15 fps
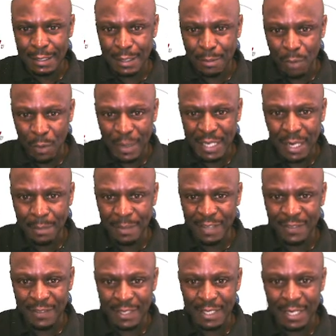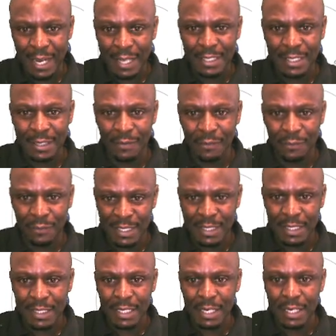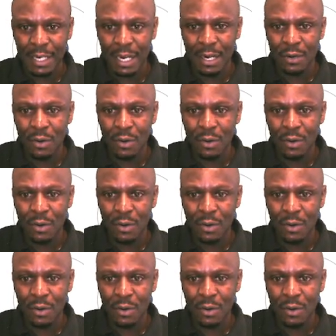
momentum in theta is the first integral